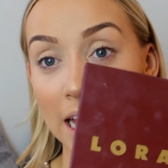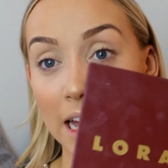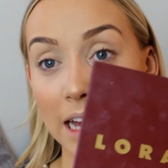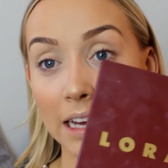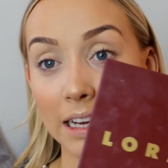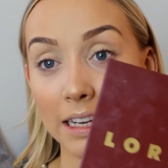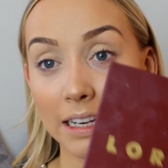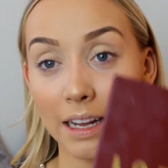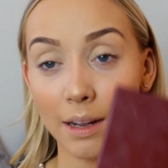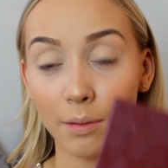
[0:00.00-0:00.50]

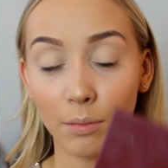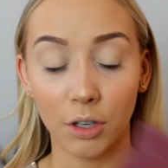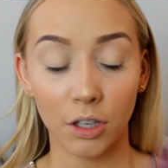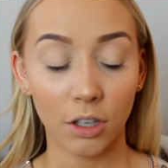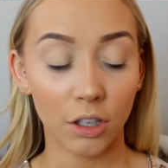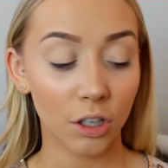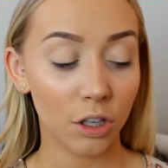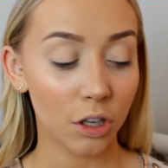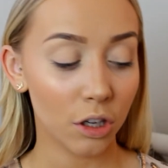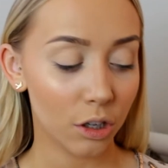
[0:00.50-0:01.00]
and I'm
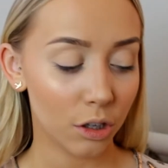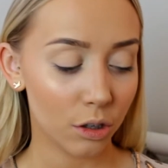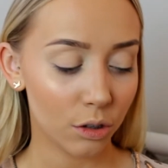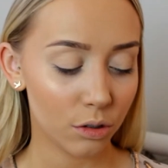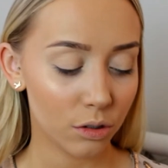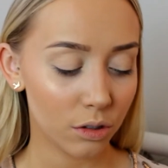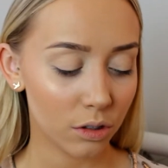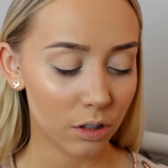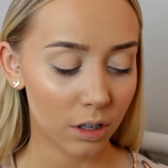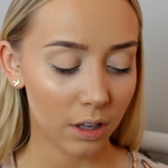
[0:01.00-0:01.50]
going to
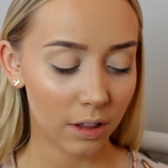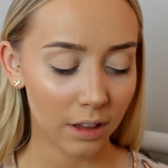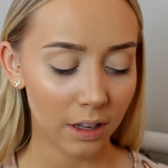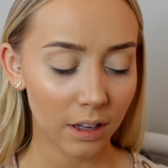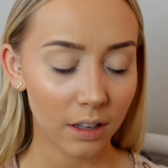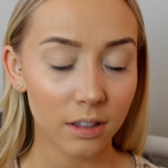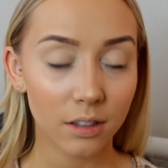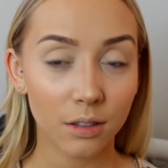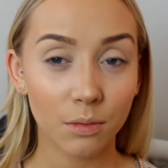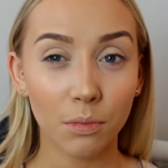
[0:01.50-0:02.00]
use, I
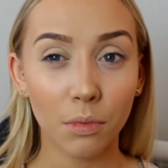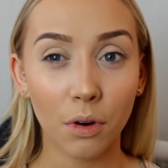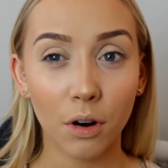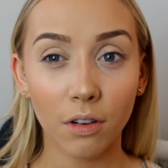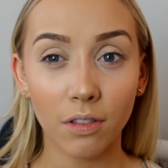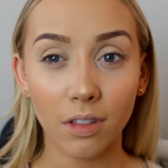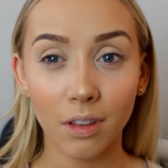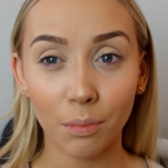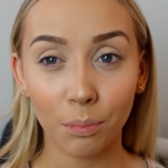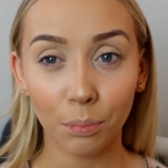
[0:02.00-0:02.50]
think, some
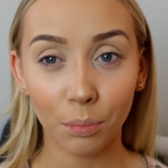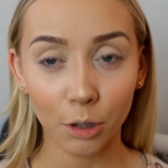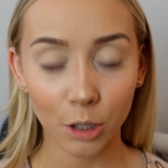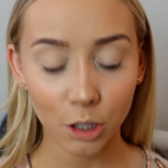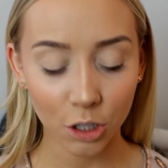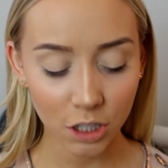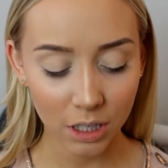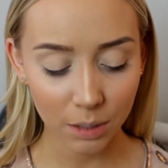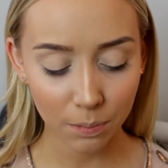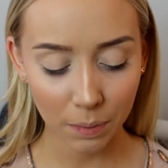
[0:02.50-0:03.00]
more of the
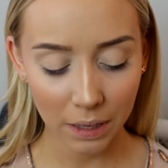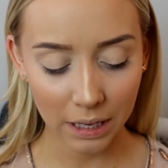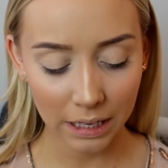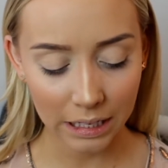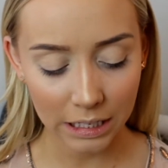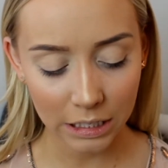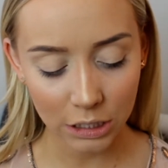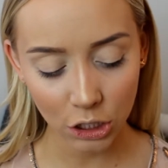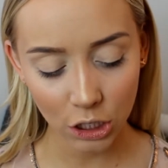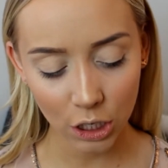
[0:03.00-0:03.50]
blushy
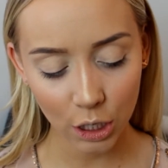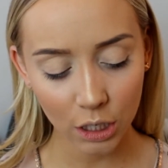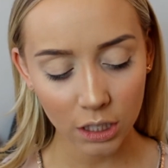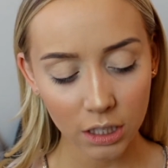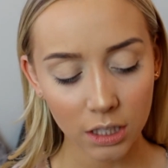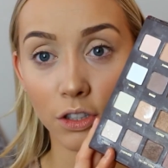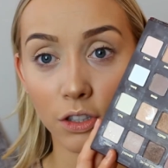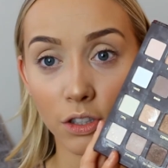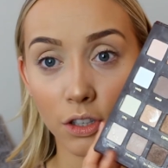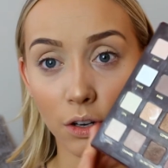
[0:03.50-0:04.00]
pinky
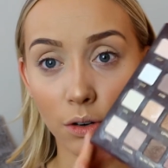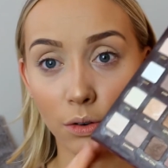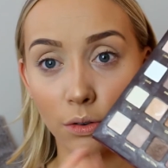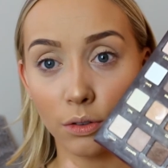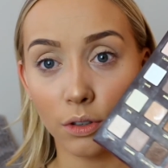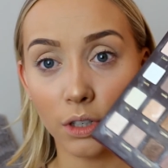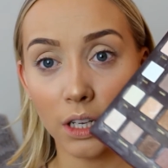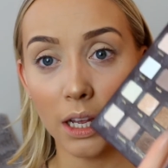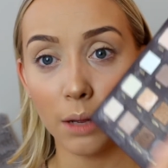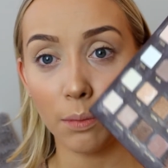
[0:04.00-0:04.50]
shades,
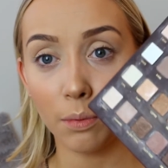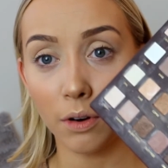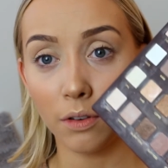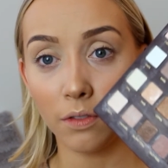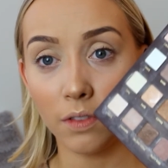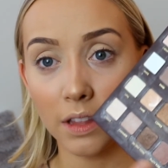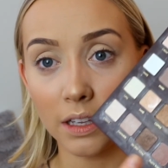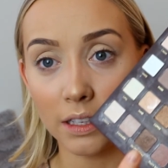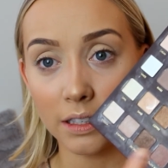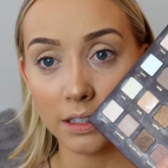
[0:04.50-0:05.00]
so keeping
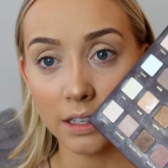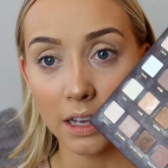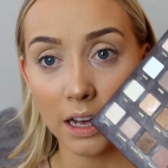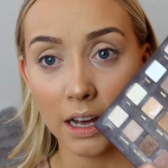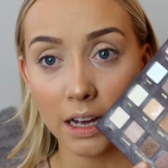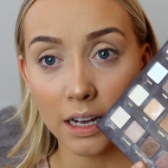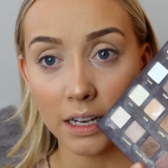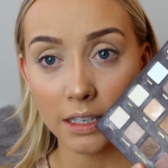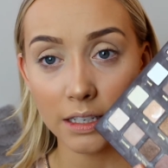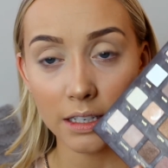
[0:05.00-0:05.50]
over this
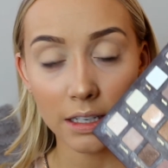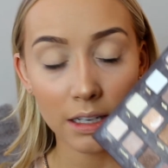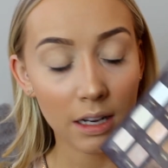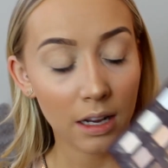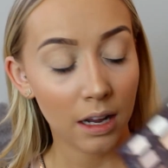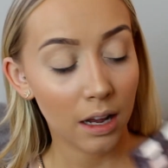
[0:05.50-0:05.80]
side.